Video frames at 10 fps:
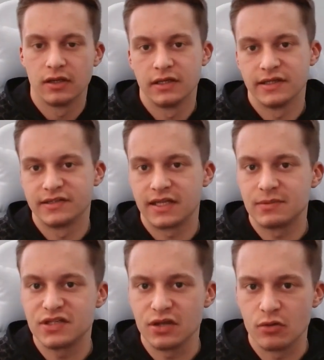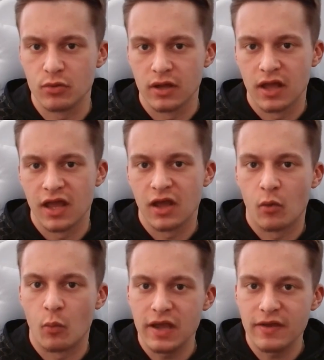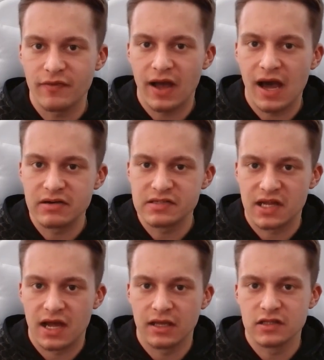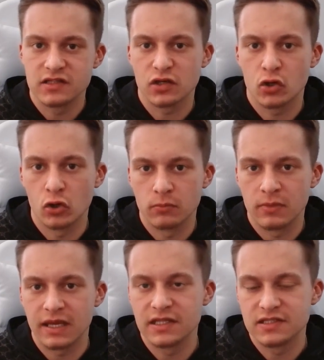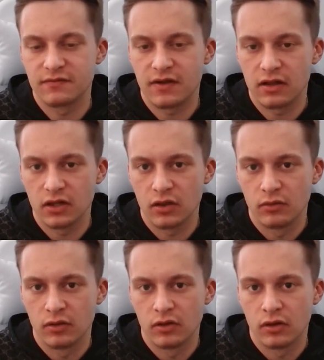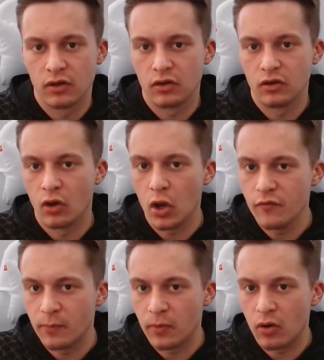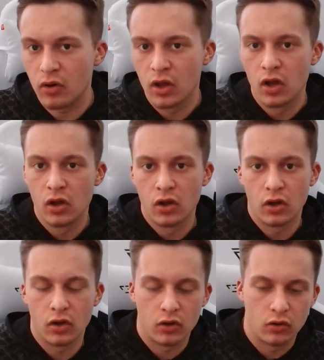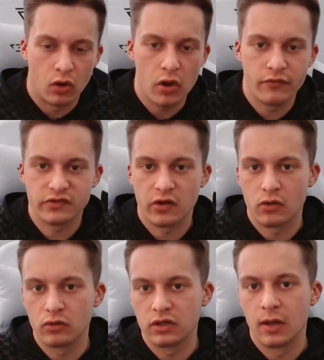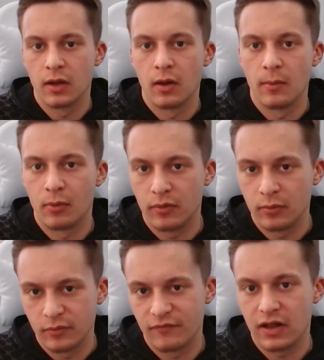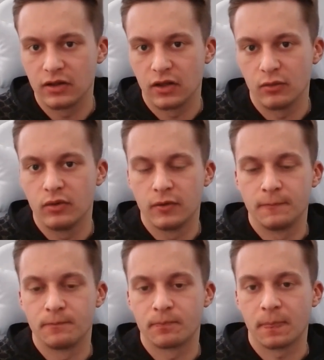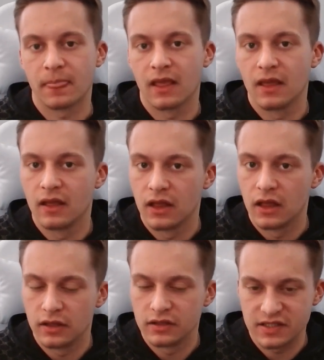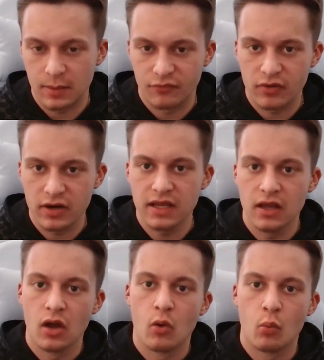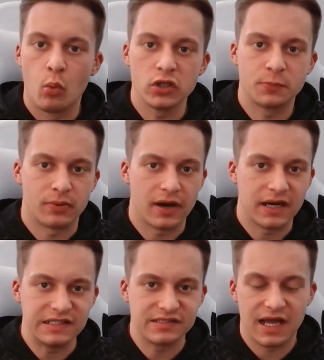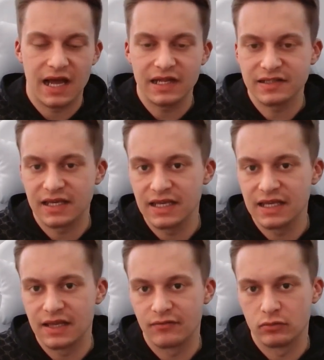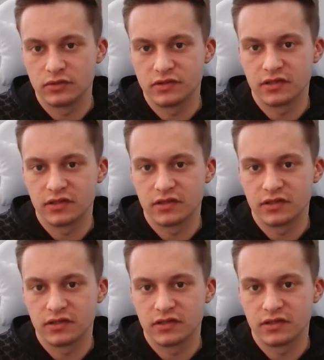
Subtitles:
Step two, wait for RSI to come into value. Not overbought, not oversold, but with value. Step three, watch price at key levels.